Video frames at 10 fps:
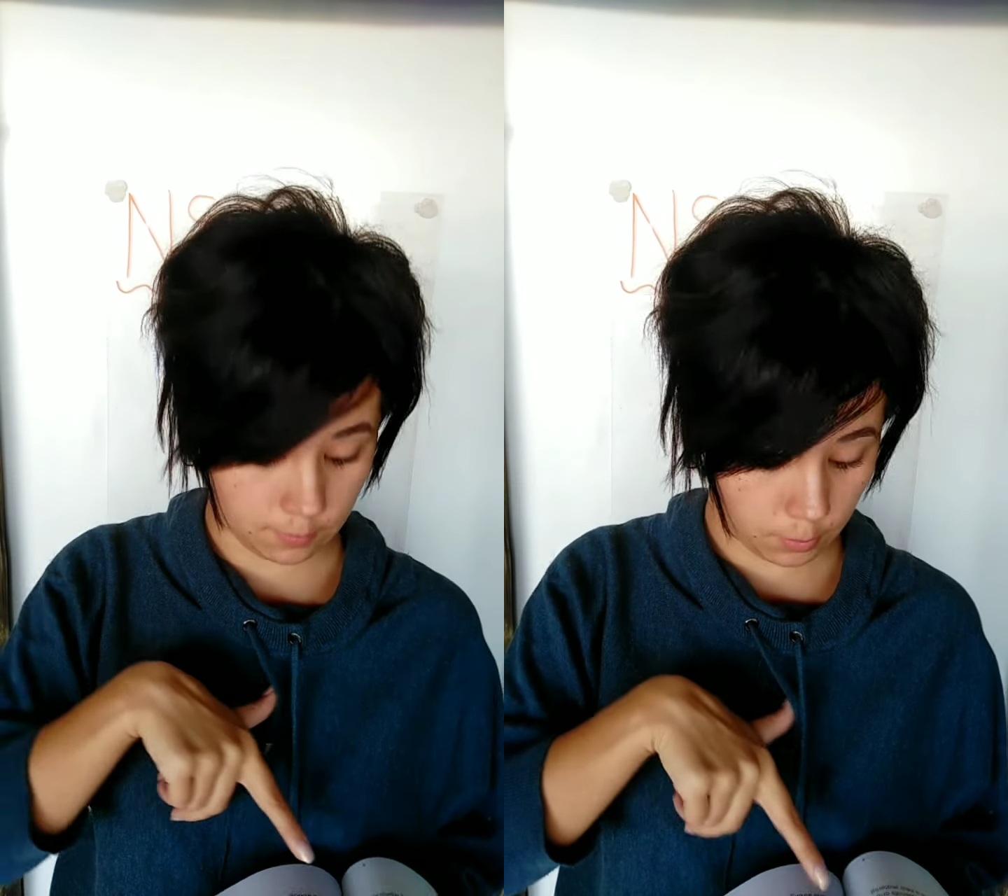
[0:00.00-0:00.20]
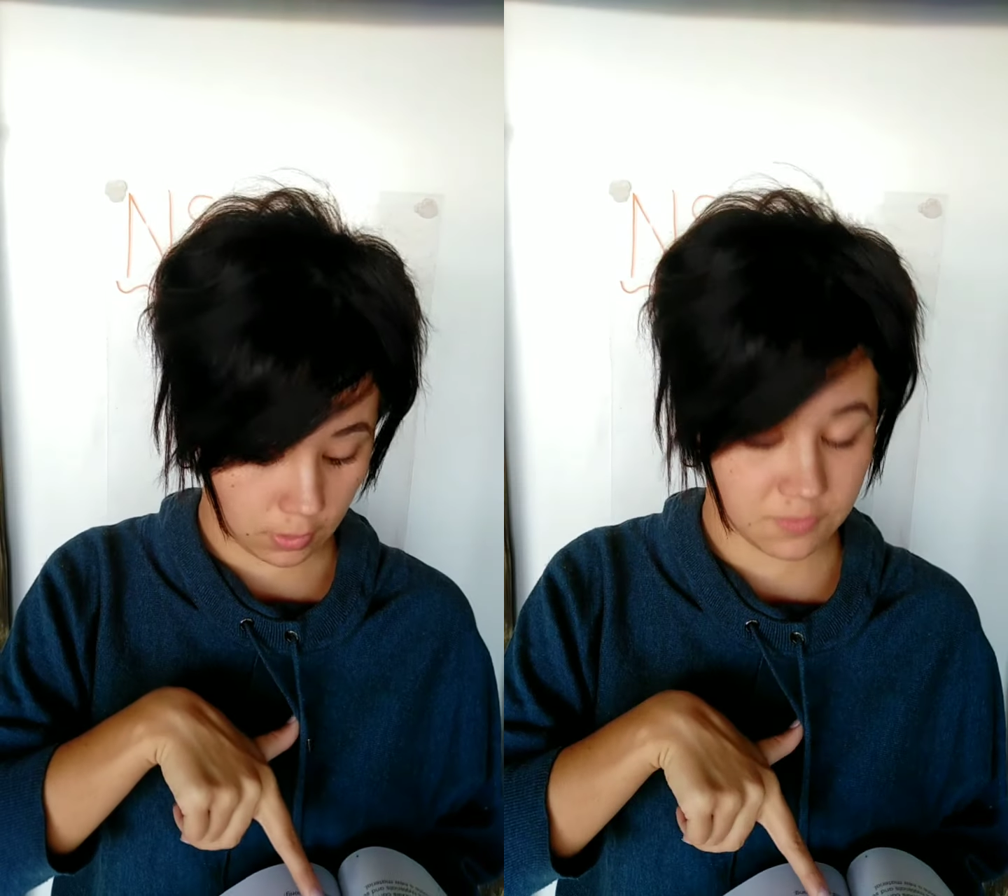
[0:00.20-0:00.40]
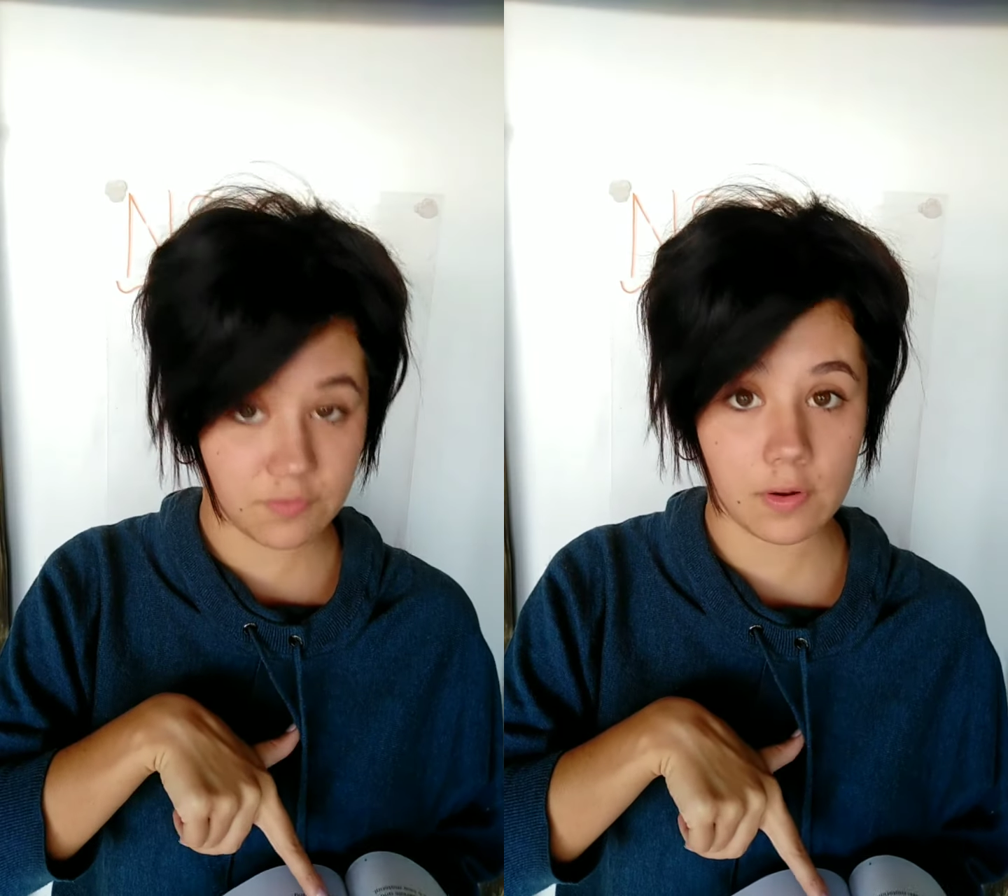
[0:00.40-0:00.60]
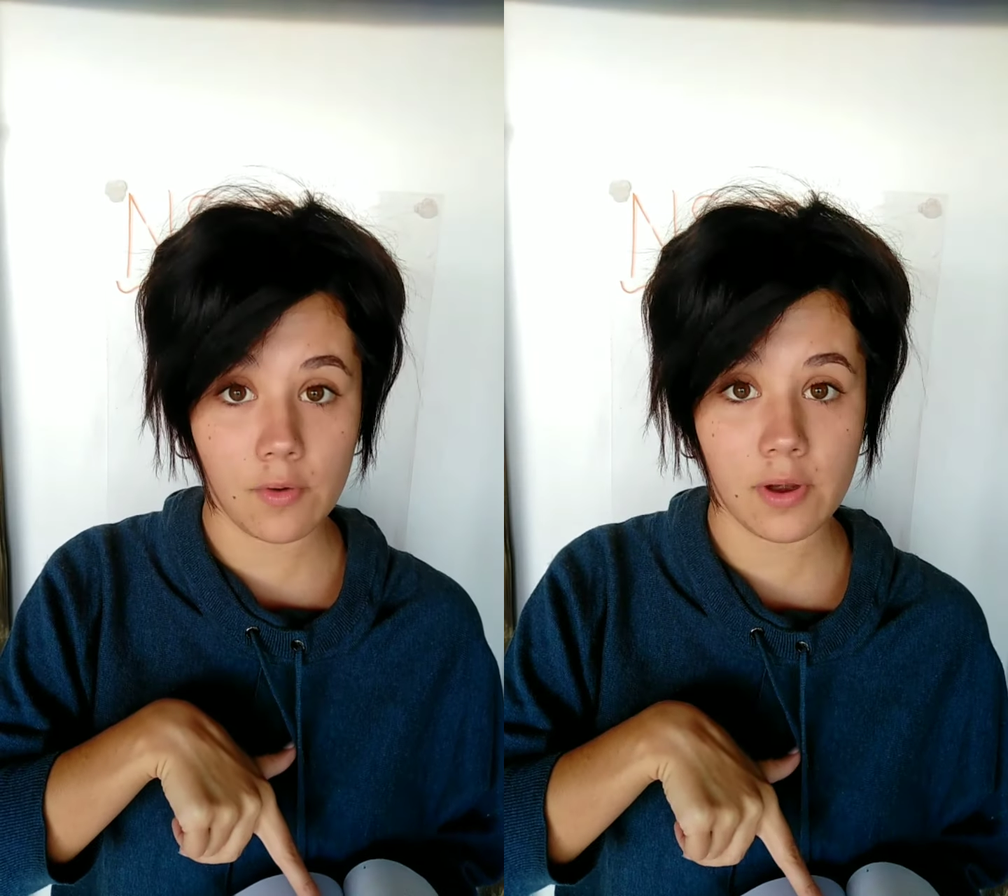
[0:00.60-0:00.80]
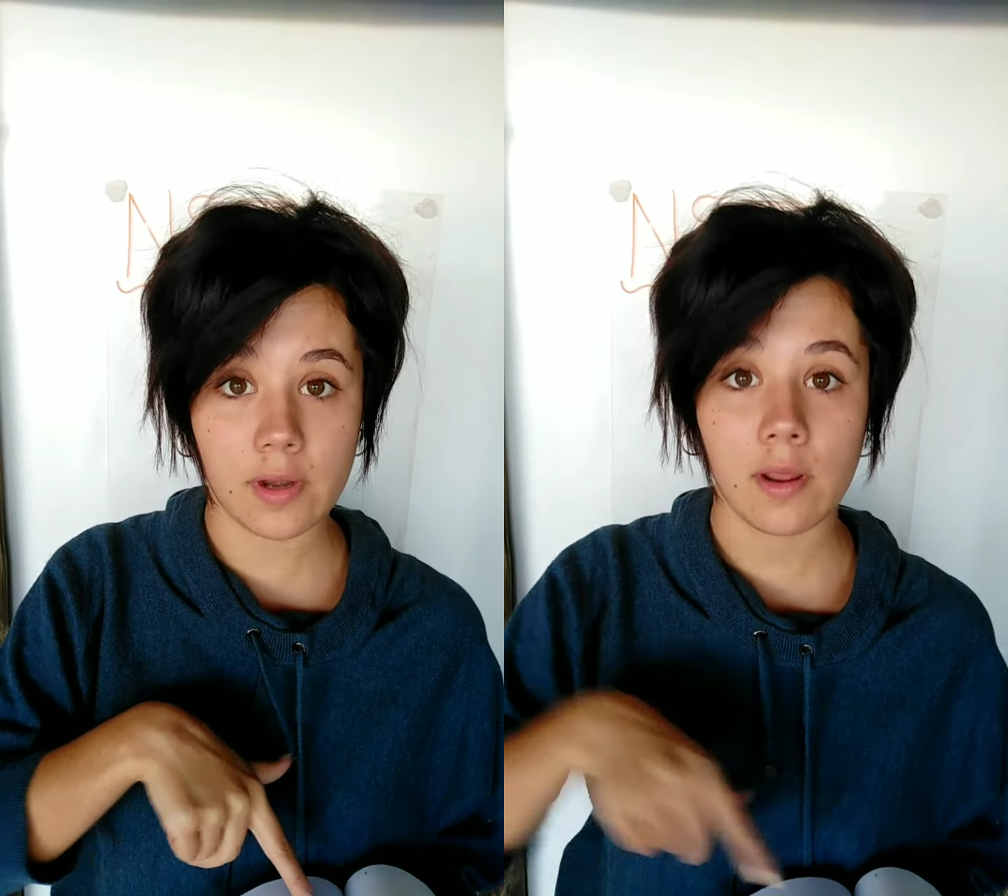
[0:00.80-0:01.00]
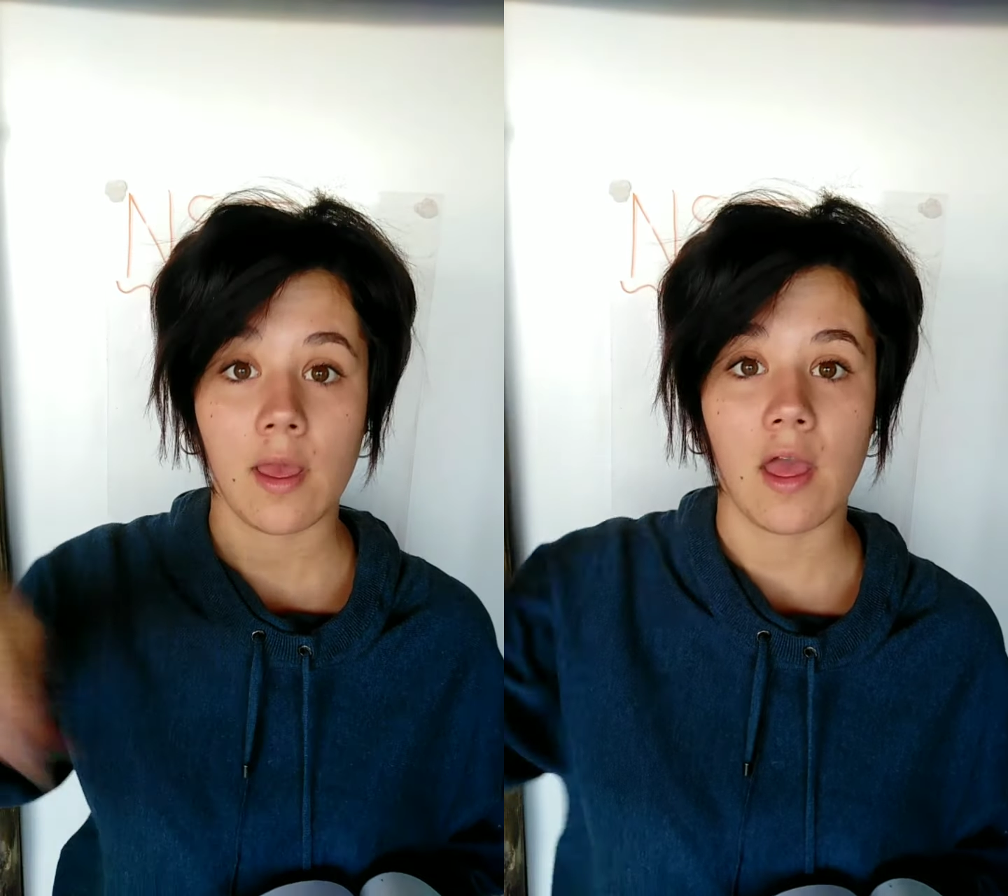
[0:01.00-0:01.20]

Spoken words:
polyfiller in,